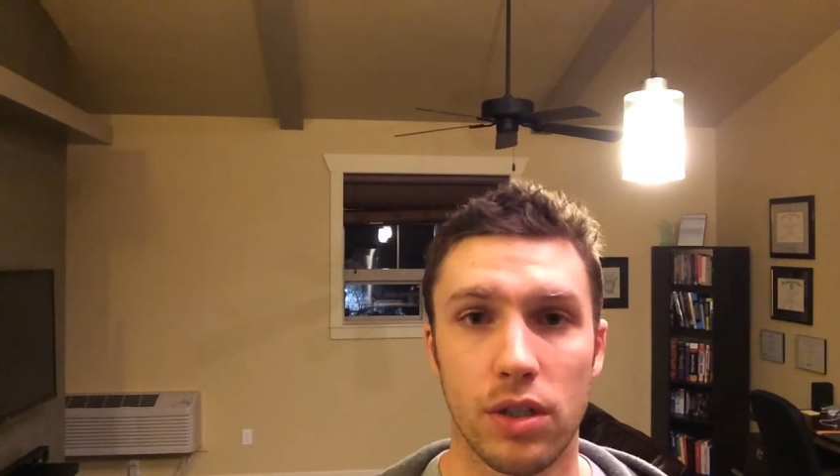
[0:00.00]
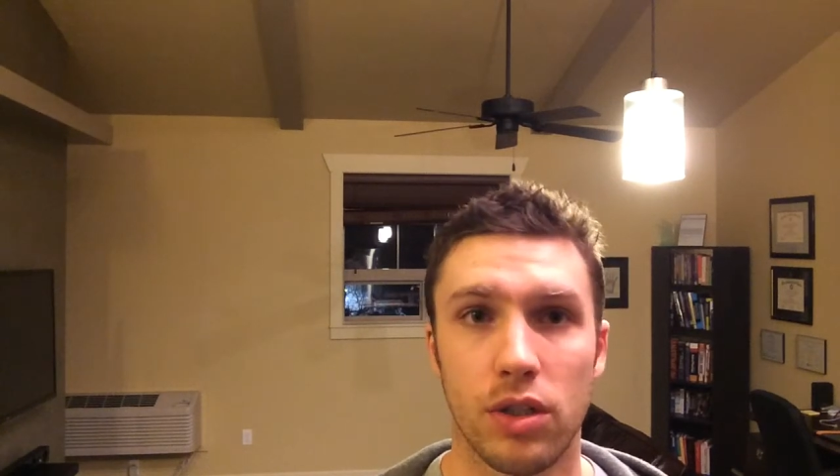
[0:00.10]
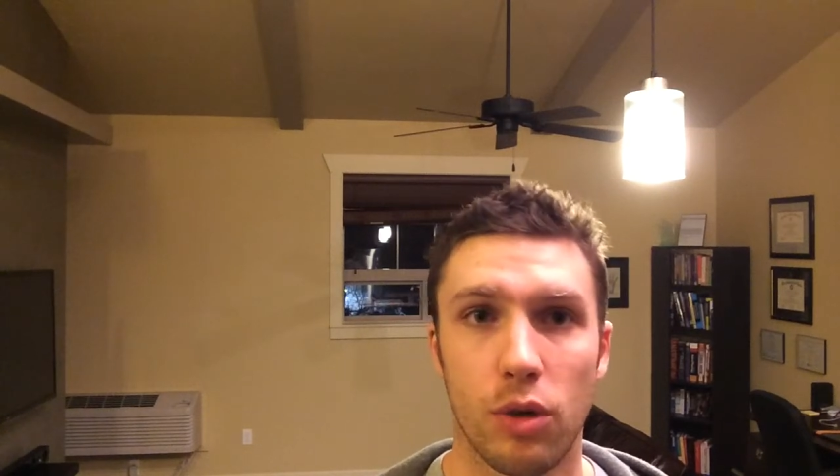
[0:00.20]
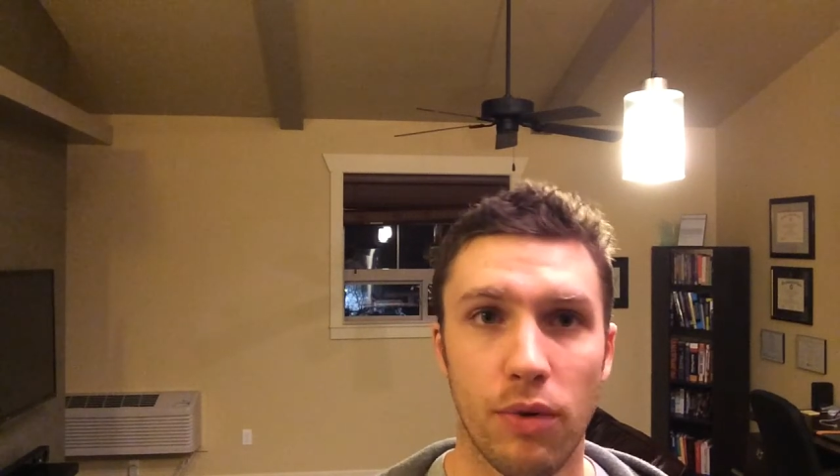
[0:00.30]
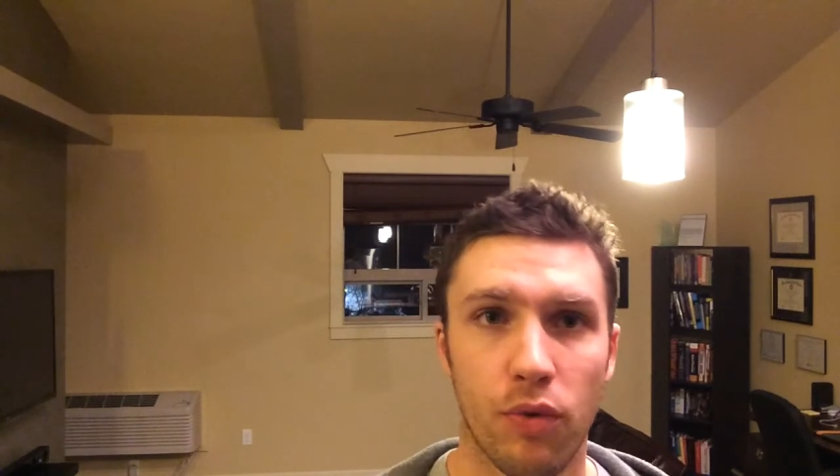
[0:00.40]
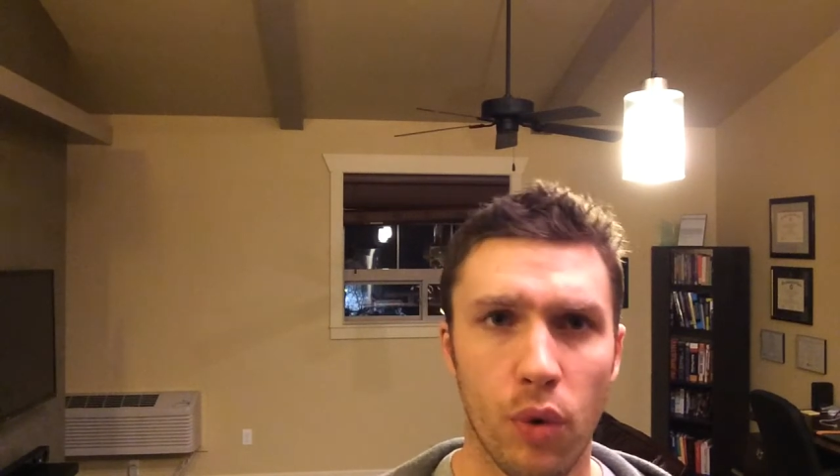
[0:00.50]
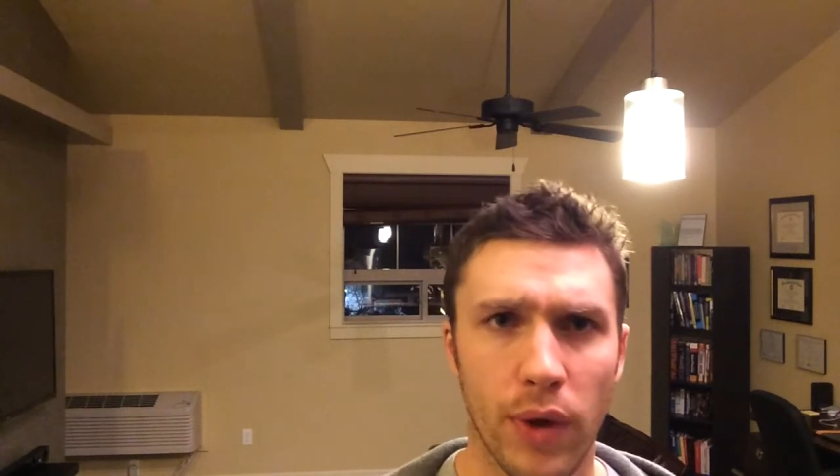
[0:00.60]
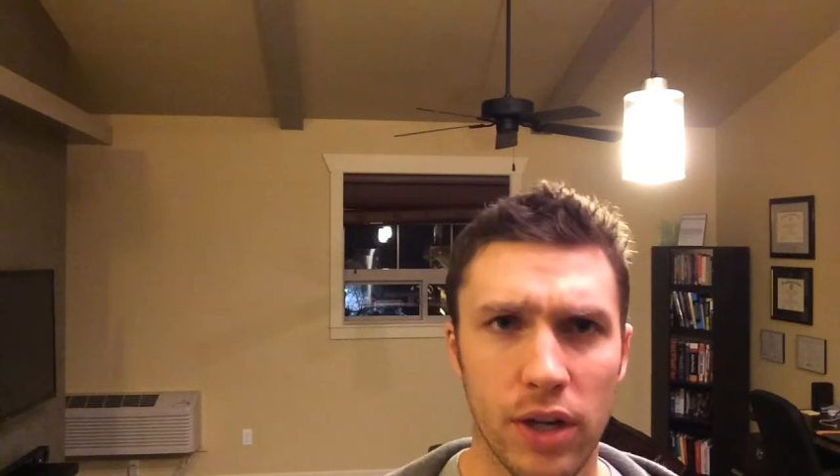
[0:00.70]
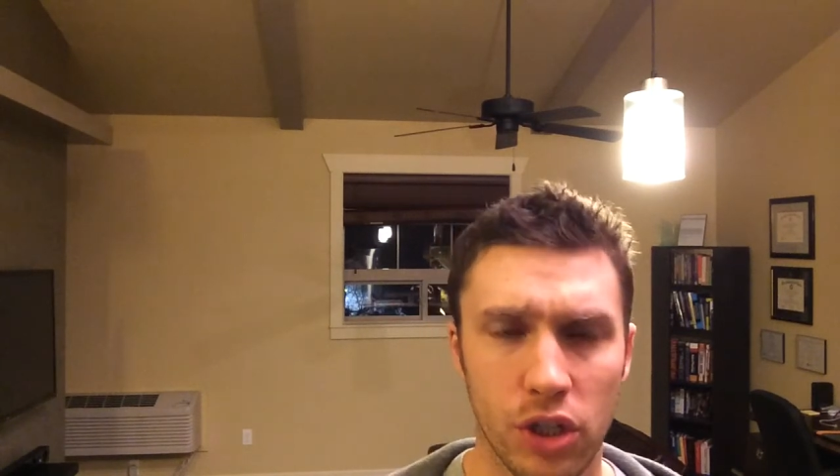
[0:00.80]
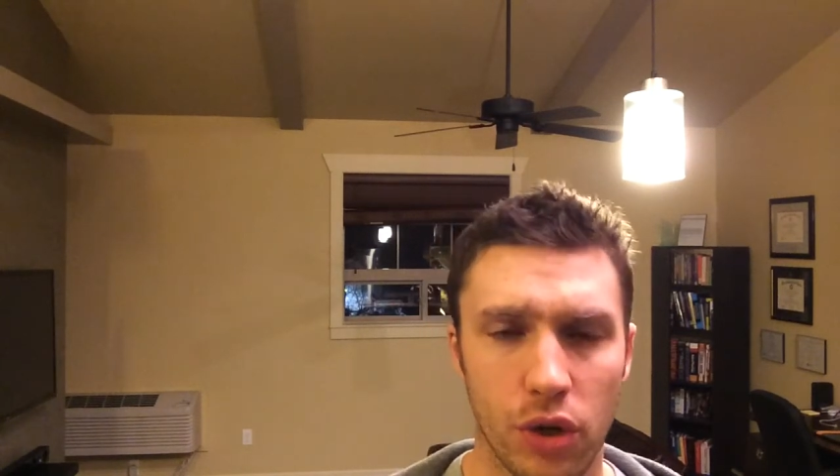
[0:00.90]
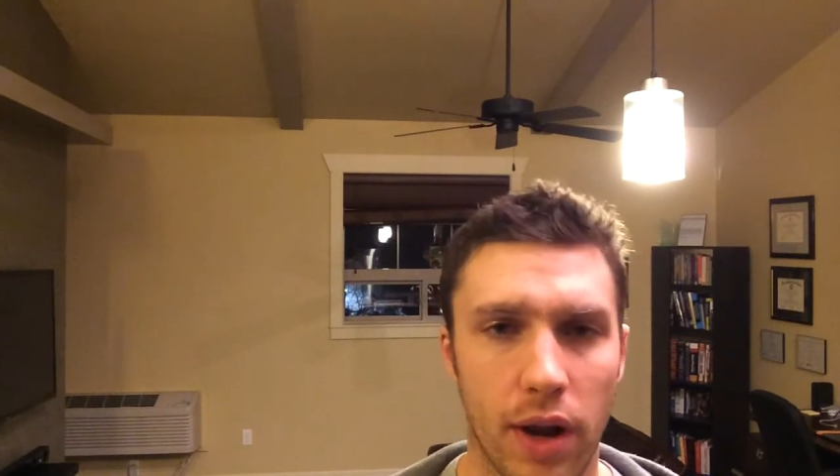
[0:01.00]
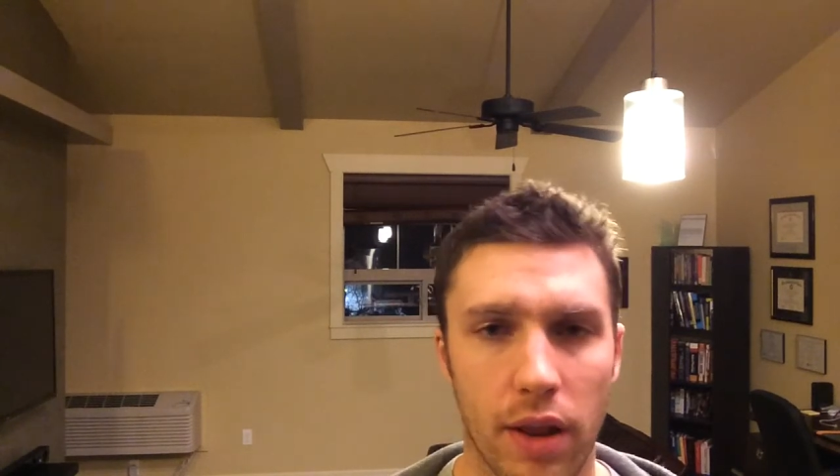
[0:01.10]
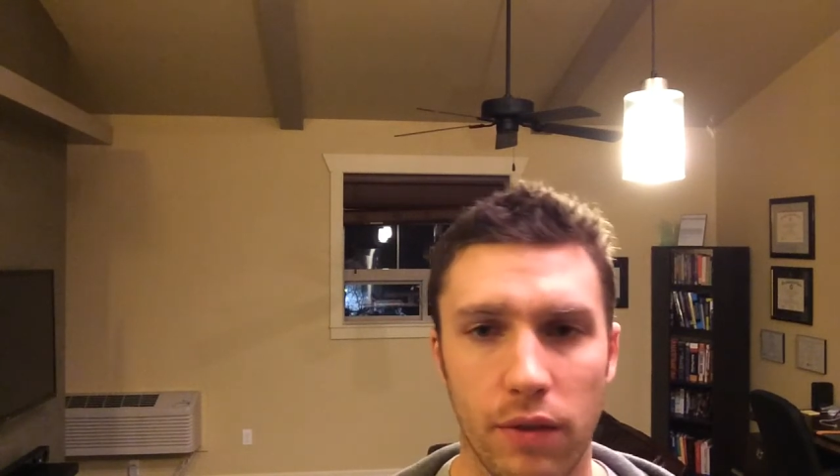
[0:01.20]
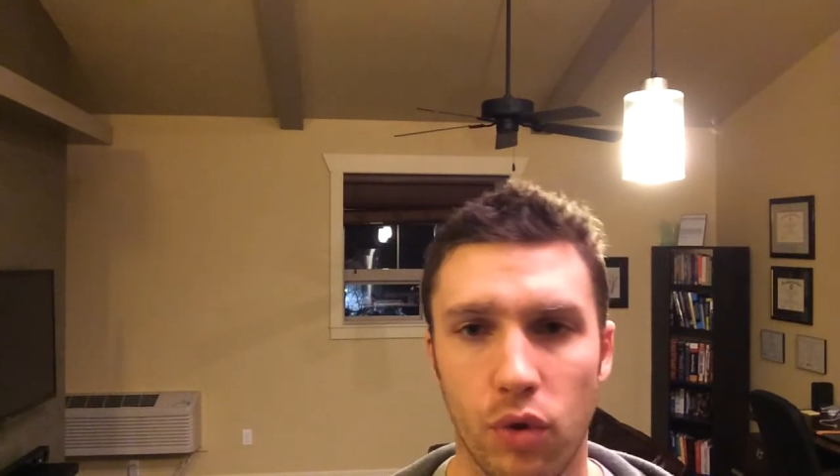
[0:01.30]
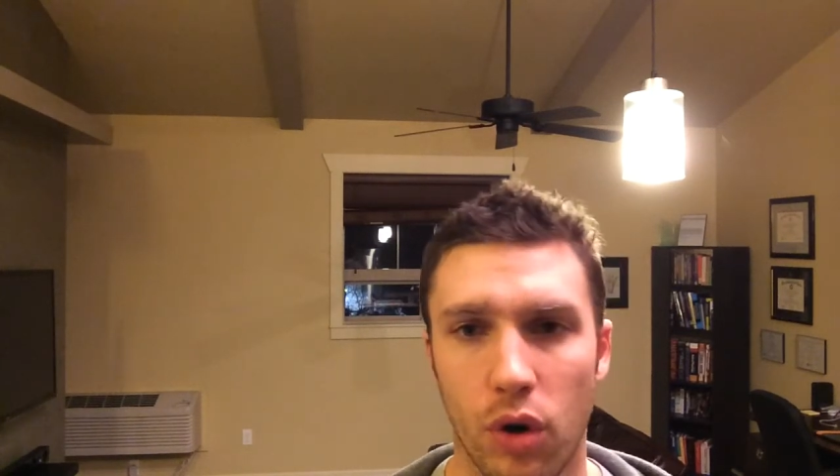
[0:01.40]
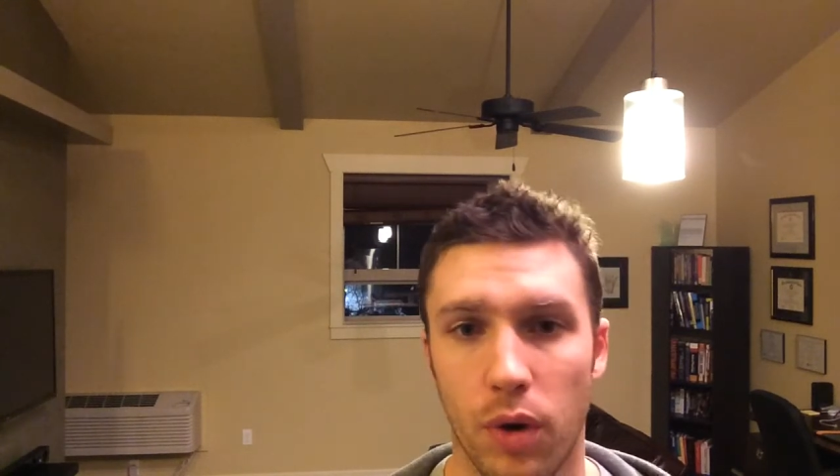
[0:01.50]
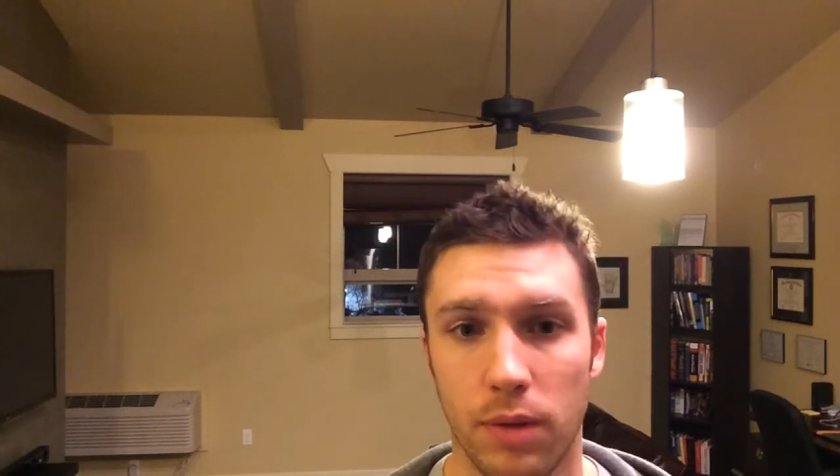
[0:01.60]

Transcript: So before we actually go down to the floor,